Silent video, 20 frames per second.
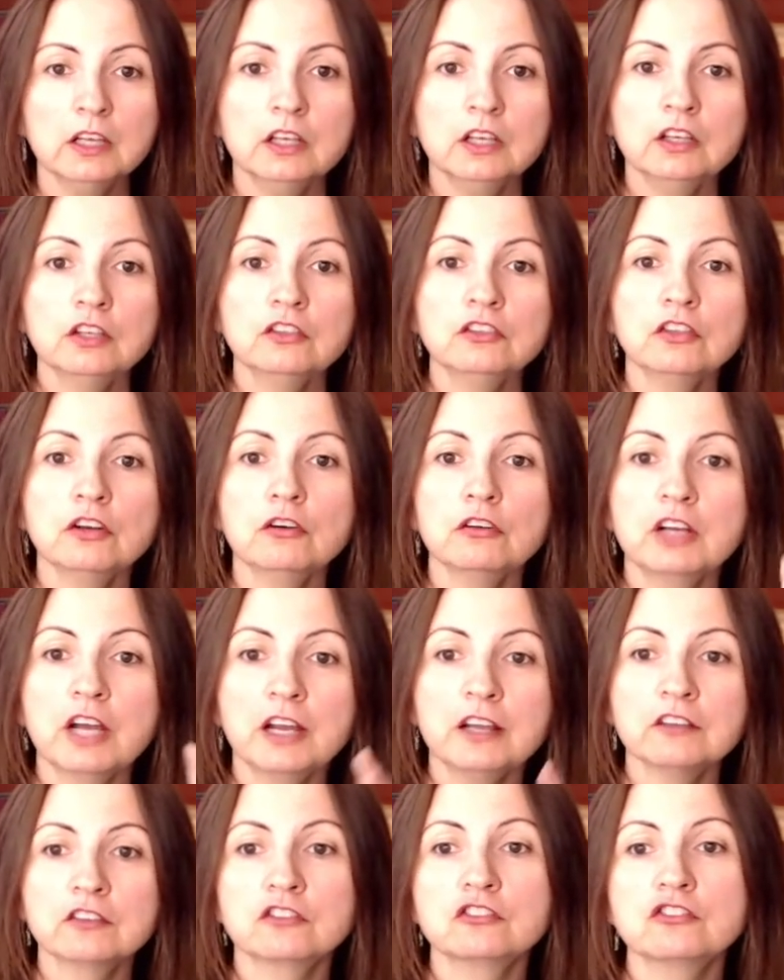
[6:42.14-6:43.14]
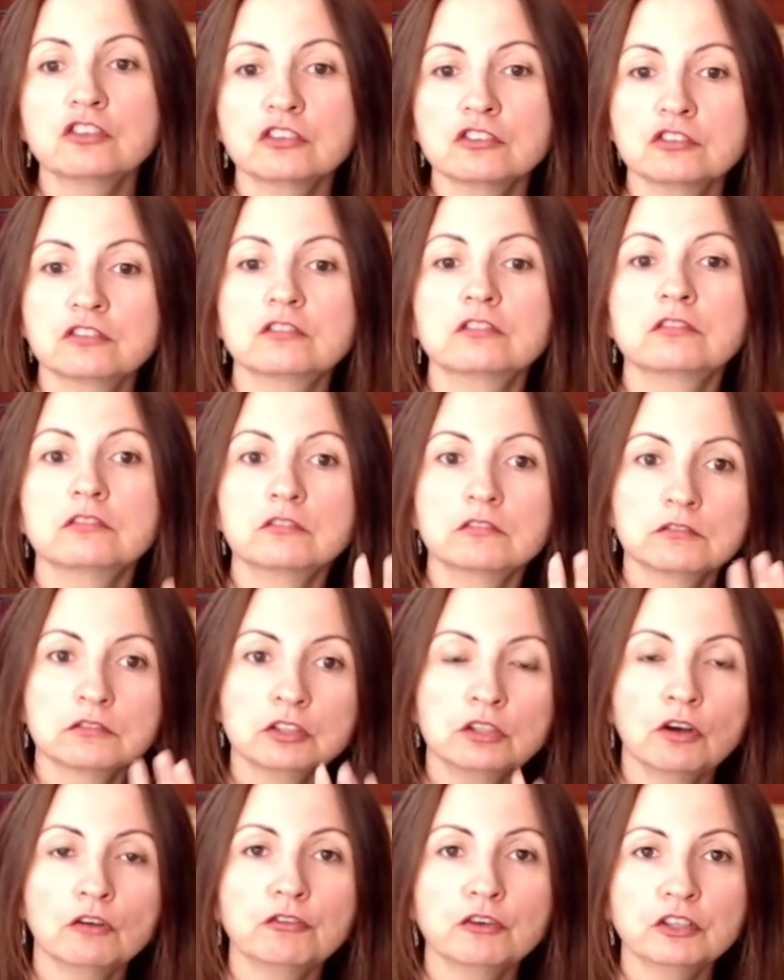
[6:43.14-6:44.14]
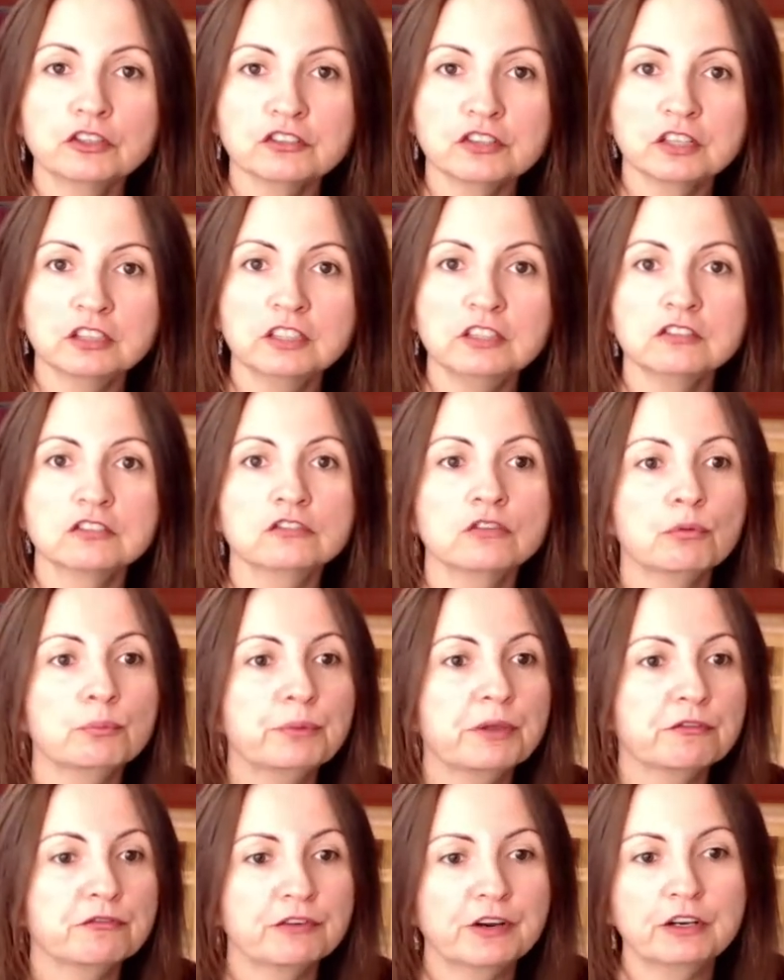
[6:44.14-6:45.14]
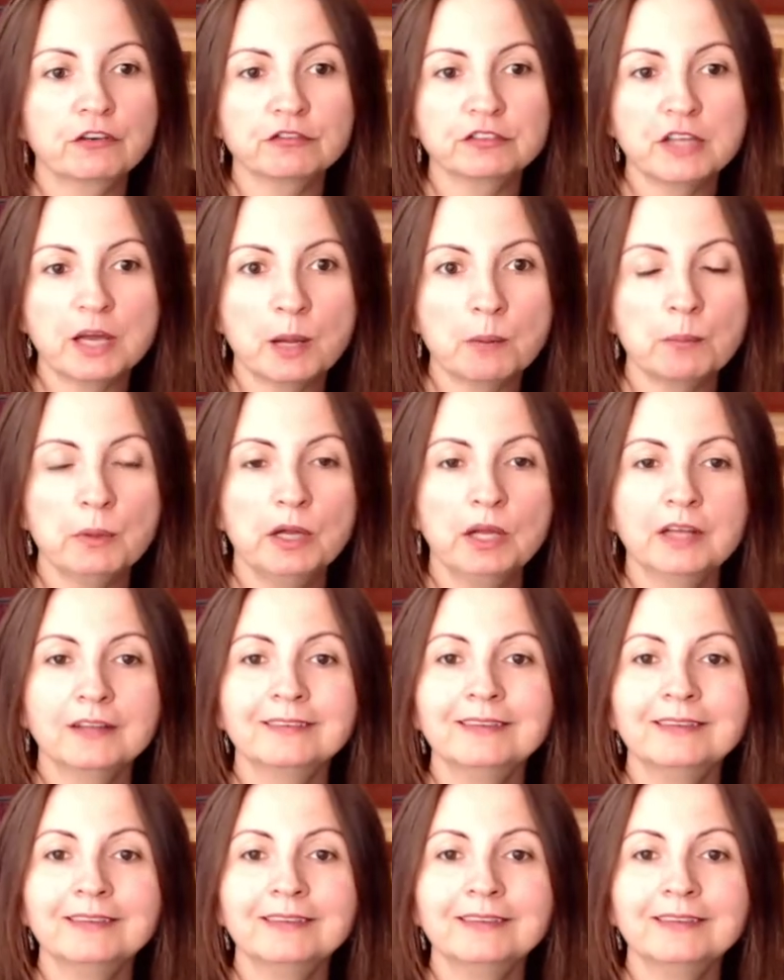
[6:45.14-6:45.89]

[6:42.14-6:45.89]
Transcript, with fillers: So guys, just go for the sardines. Don't be afraid of them.